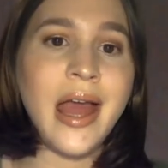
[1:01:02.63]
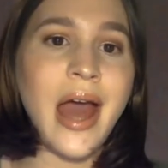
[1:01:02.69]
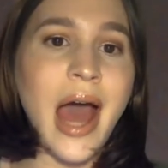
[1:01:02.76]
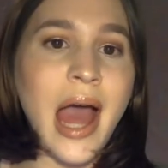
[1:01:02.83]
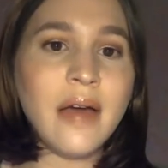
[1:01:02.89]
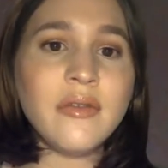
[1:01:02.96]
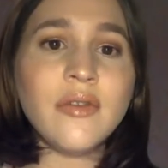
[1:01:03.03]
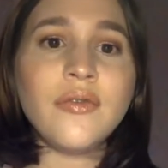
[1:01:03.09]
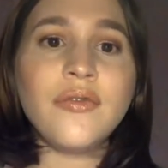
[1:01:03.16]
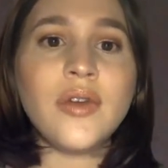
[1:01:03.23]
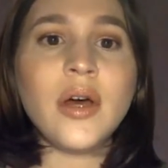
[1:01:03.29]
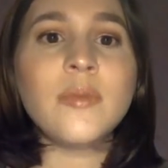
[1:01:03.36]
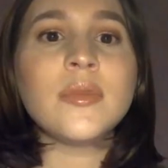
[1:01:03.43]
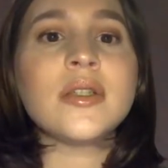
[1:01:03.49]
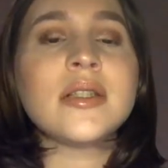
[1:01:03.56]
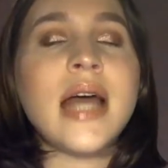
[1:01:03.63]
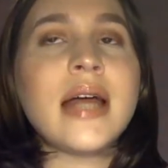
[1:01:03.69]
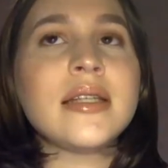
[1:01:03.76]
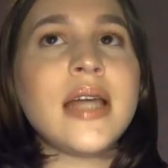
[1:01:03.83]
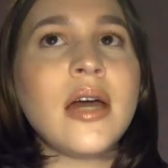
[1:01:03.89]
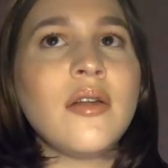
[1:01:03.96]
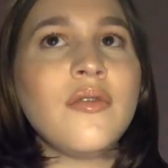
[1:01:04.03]
I haven't
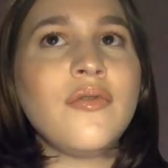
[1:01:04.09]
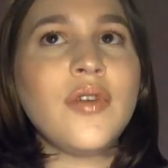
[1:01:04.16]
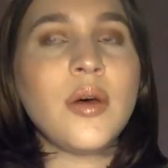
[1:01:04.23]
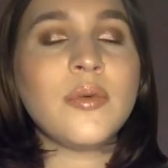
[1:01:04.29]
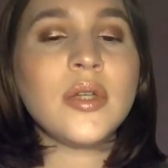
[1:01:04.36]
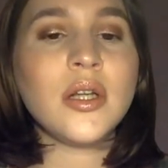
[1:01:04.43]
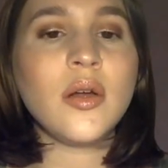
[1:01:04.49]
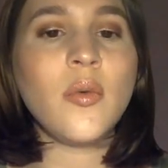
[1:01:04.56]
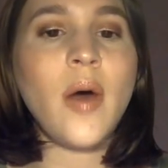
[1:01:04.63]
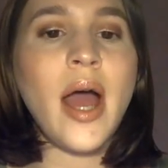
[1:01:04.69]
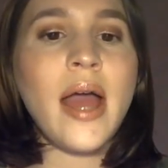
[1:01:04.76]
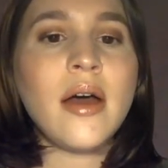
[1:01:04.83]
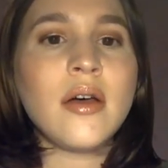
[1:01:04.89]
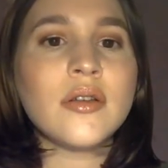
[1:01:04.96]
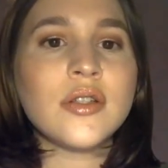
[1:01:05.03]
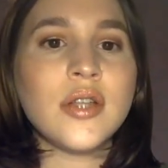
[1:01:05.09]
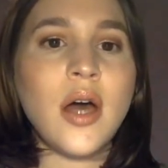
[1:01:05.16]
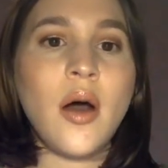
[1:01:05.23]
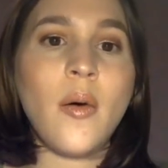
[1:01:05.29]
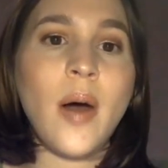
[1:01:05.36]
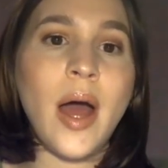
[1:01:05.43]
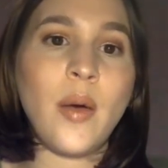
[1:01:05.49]
sat down and filmed in a while,
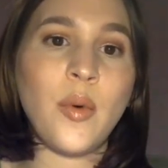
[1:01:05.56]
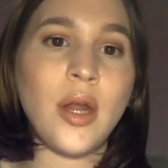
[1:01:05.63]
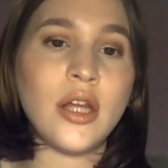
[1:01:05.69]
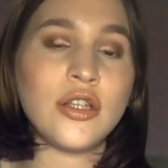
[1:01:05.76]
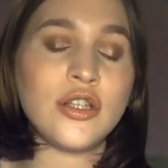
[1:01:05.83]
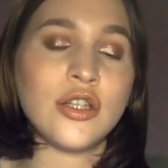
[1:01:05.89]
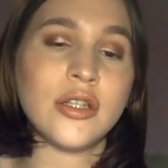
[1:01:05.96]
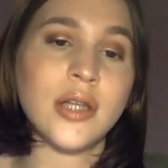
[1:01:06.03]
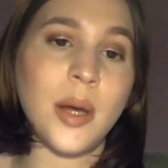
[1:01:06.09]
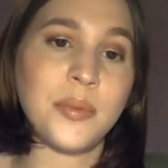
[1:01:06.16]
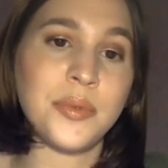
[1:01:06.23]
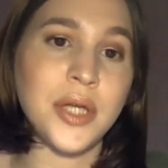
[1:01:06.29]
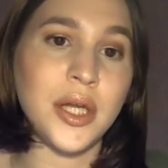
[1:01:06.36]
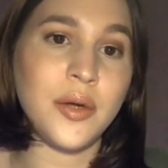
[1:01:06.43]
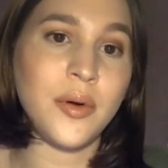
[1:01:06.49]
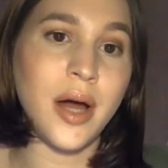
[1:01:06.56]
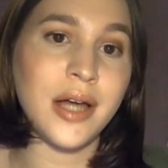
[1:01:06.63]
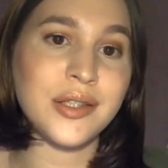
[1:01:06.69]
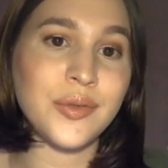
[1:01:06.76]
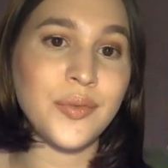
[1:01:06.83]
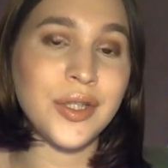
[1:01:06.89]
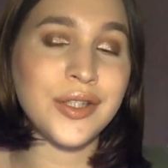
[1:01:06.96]
so I wanted to just update you
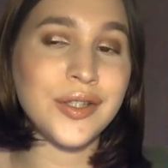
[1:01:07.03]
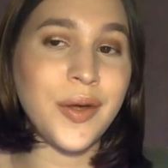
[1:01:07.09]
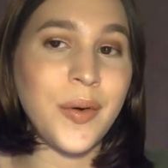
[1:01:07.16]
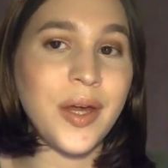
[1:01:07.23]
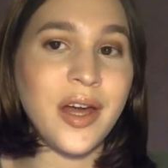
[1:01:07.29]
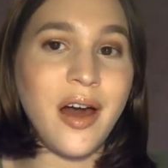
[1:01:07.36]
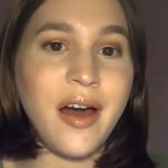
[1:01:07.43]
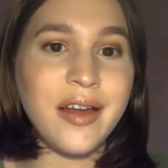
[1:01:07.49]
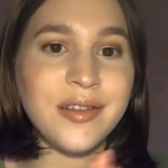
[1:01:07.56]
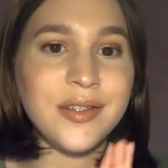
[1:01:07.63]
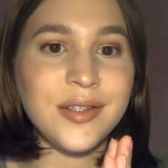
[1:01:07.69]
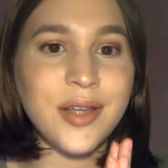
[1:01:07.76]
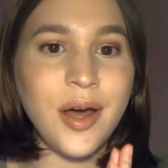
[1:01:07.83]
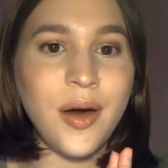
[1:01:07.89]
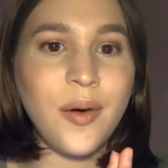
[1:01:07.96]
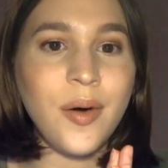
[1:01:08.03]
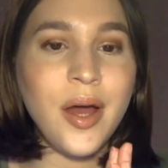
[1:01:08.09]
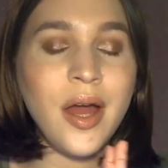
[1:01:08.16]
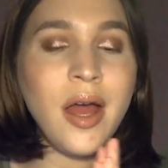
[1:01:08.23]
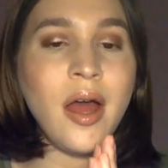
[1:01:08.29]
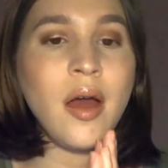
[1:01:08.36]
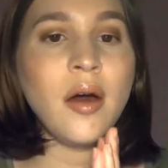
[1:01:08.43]
guys on what's going on. So
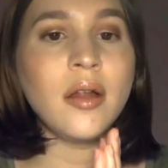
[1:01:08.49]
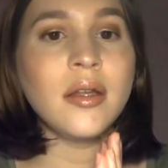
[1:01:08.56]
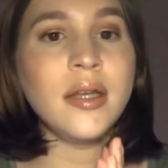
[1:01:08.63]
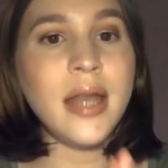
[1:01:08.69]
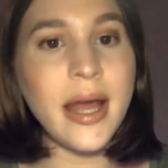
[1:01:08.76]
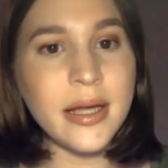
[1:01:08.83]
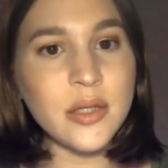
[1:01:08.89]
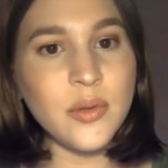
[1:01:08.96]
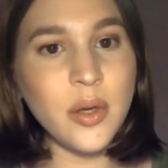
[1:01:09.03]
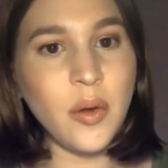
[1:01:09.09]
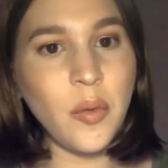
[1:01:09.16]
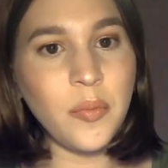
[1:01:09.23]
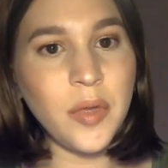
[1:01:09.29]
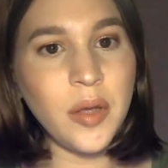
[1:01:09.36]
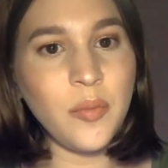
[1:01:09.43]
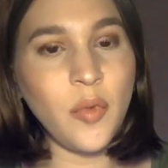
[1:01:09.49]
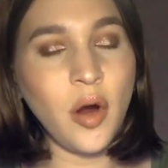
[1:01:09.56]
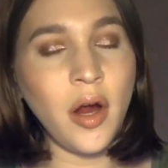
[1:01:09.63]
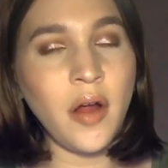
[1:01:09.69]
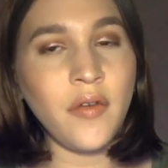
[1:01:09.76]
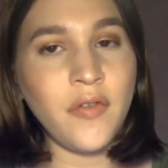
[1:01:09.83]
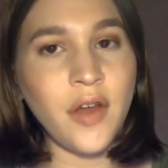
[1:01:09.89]
next week will be
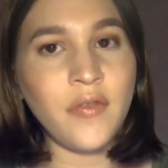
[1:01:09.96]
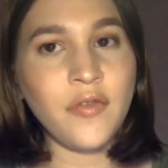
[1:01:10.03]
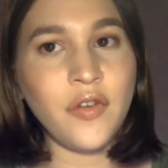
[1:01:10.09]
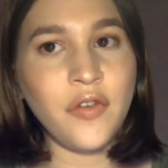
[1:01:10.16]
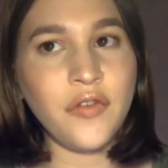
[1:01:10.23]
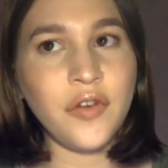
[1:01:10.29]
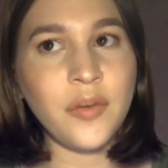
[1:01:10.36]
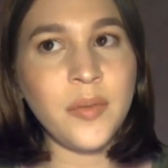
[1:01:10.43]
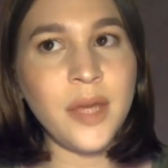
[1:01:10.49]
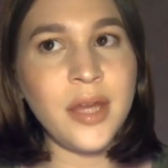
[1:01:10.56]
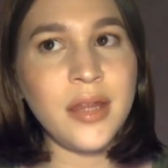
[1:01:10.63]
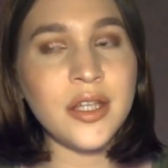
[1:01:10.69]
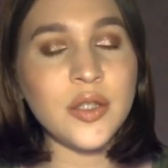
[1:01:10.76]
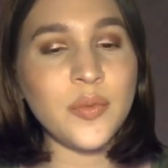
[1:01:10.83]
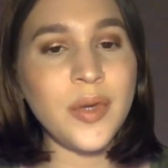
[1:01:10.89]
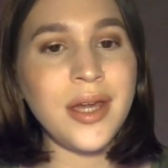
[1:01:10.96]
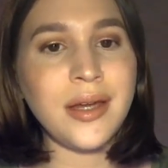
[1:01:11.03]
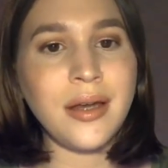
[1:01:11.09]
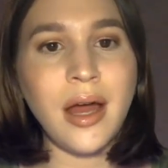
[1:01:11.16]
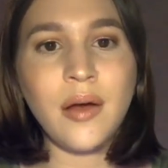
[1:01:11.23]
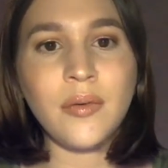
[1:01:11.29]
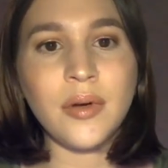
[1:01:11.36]
more eventful for me. This
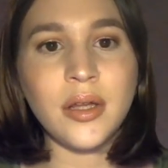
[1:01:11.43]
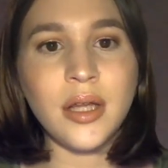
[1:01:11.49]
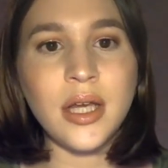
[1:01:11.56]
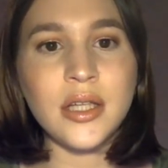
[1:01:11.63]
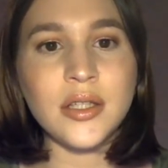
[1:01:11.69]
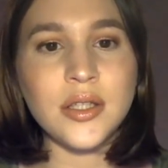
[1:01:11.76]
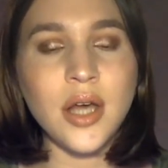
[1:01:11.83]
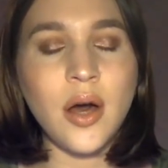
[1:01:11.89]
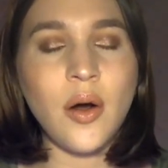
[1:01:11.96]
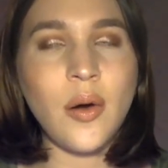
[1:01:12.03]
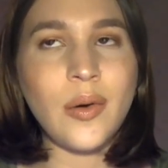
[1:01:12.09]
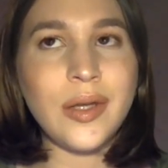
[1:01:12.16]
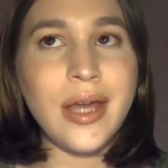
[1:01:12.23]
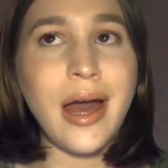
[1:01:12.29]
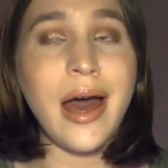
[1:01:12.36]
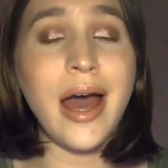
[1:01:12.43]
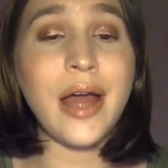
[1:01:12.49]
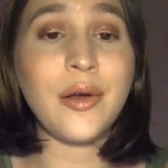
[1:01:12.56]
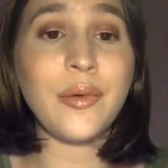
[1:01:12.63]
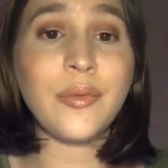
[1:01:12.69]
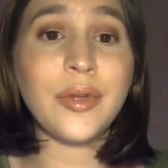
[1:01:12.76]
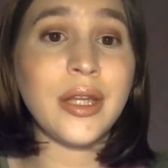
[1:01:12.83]
week, not really. So yeah,
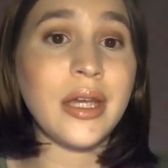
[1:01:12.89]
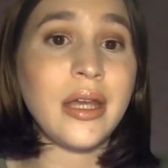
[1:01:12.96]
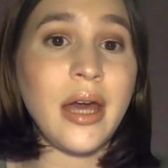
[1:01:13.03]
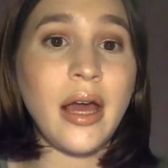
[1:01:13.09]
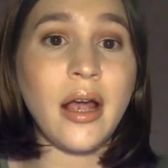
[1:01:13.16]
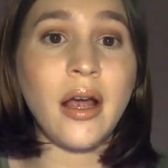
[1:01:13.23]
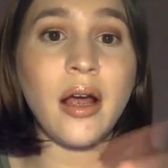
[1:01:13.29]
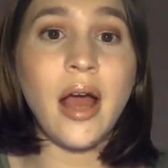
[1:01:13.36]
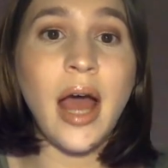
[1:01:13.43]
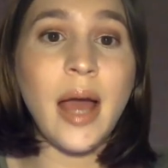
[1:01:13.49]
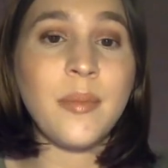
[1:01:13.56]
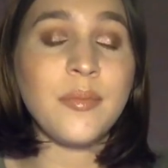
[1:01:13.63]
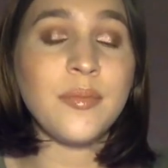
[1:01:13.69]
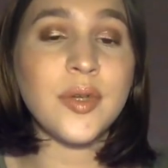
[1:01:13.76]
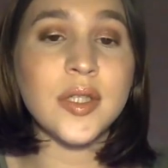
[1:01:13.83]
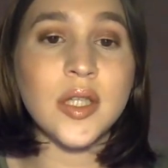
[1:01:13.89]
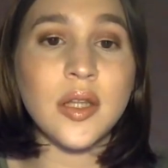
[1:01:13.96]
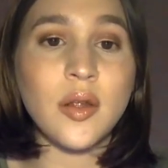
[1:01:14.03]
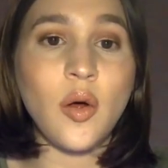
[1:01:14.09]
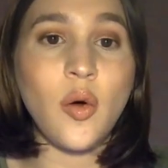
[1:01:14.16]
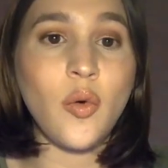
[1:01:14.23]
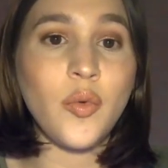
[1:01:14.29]
I don't really care. I'm busy
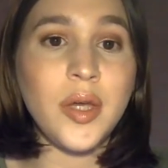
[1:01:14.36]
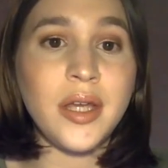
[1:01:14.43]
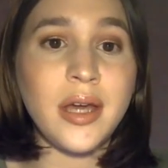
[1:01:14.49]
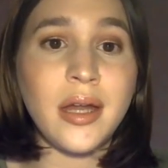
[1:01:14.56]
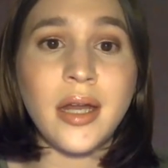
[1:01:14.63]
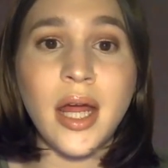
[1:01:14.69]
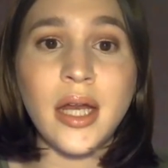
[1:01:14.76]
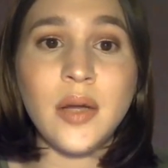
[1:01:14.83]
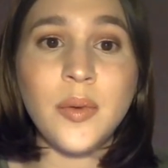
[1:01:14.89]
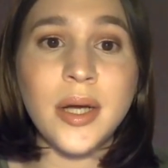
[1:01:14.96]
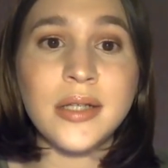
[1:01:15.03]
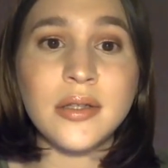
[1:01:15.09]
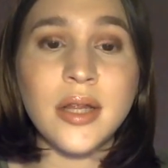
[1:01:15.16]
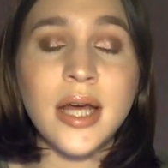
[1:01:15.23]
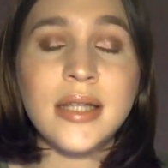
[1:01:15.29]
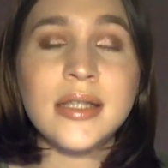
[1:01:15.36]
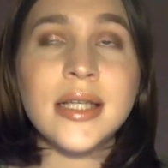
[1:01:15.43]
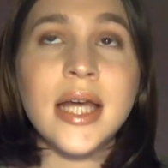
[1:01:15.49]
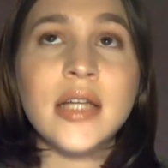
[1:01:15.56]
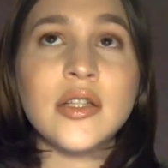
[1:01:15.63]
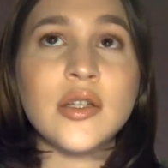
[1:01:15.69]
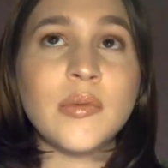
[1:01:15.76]
the whole weekend anyway, so that's
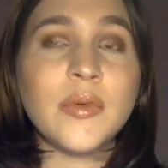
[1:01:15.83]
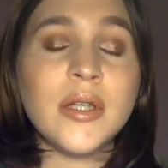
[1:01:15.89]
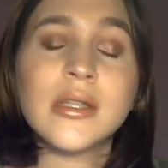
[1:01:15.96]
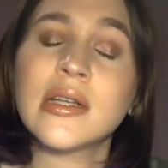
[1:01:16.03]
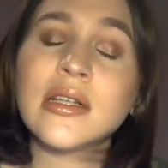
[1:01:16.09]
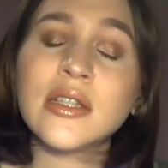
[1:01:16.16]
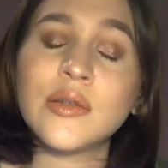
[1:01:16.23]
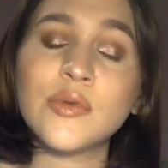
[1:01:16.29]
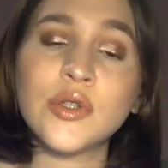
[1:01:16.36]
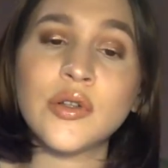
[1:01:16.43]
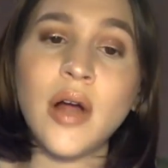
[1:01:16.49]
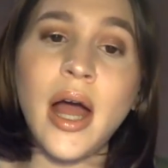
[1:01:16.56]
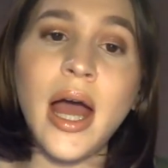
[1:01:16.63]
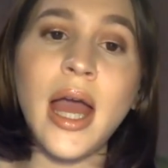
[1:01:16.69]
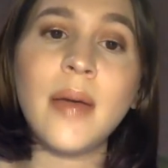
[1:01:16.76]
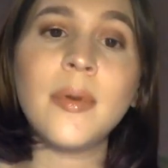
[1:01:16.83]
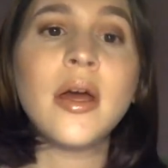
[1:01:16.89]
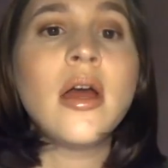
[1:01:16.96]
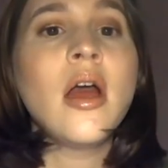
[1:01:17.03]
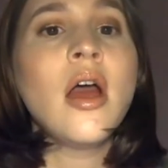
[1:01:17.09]
it. So please like and subscribe.